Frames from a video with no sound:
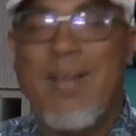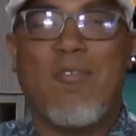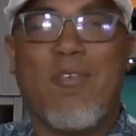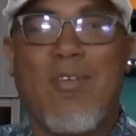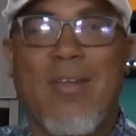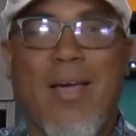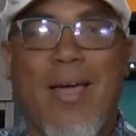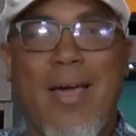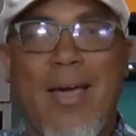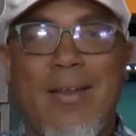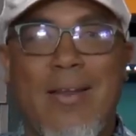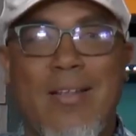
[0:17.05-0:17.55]
I'm
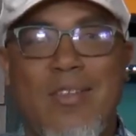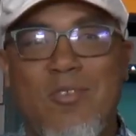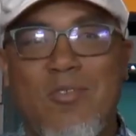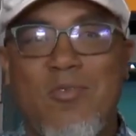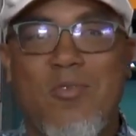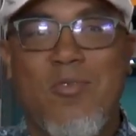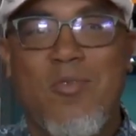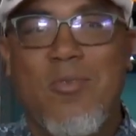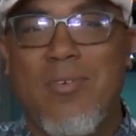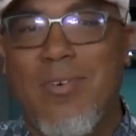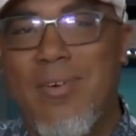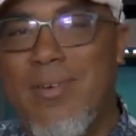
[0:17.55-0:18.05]
going to kind of
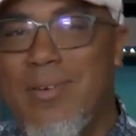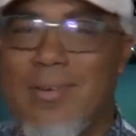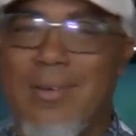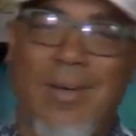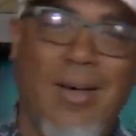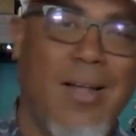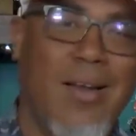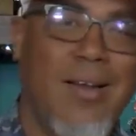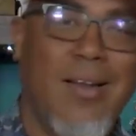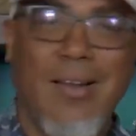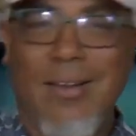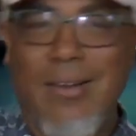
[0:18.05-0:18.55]
do
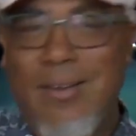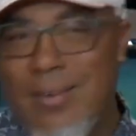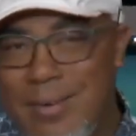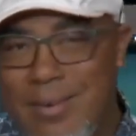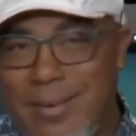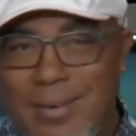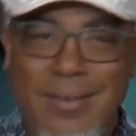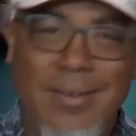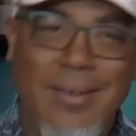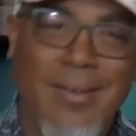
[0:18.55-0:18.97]
a little